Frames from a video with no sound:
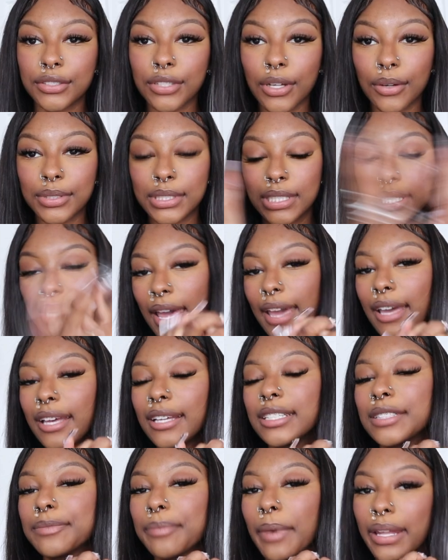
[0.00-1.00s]
so today
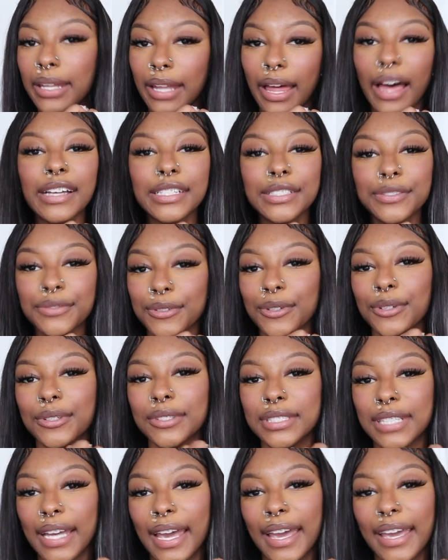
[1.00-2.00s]
is my last full
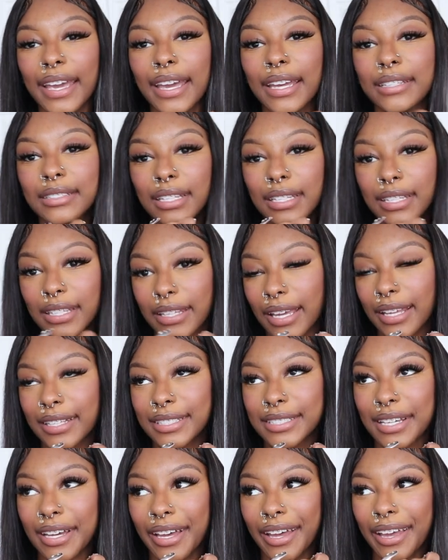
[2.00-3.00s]
day in
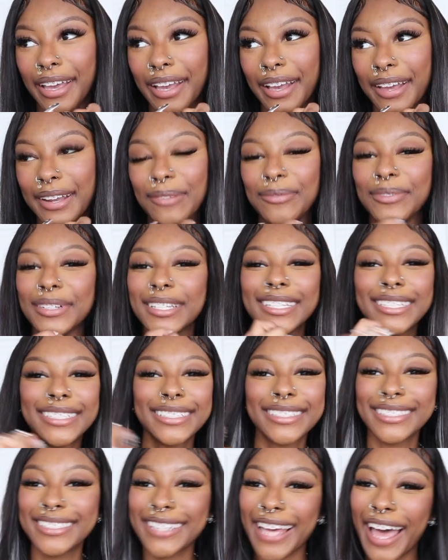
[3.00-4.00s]
Atlanta and I'm really
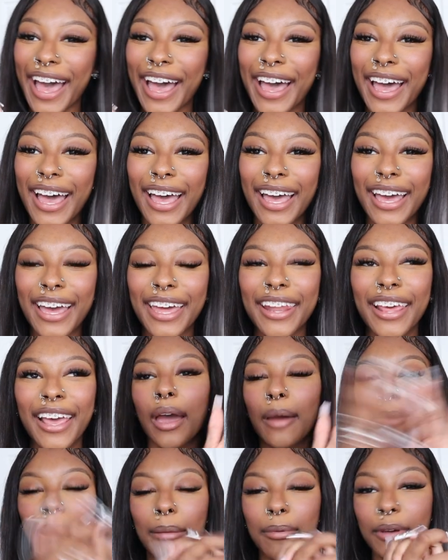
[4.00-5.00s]
sad.
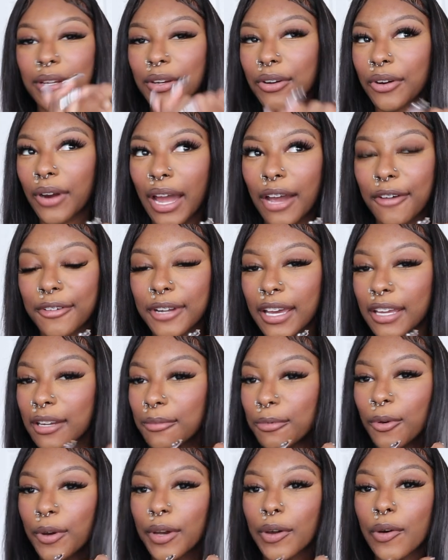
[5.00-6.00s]
I'm probably gonna cry when I end
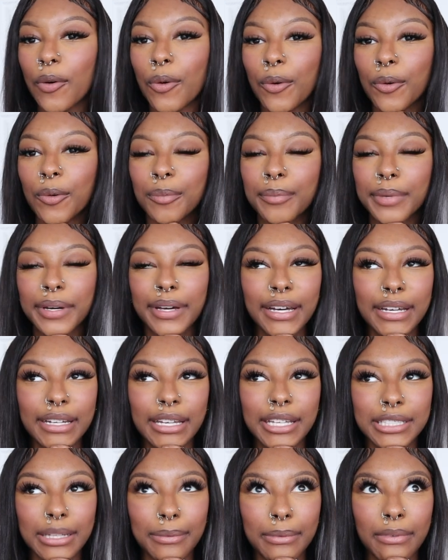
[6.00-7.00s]
up going home
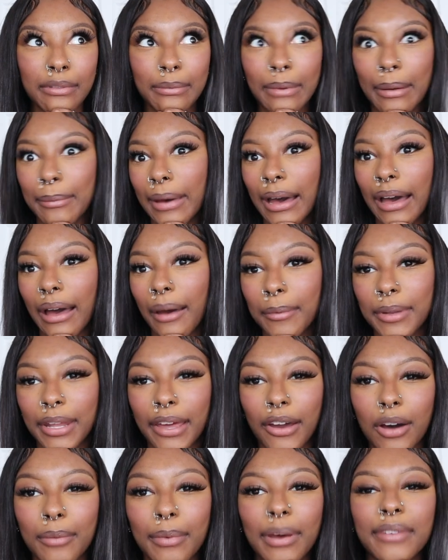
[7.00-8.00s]
because I'm with my mom and
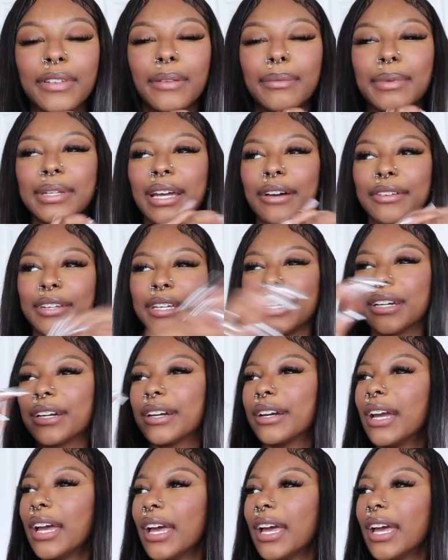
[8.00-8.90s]
like all my family down here.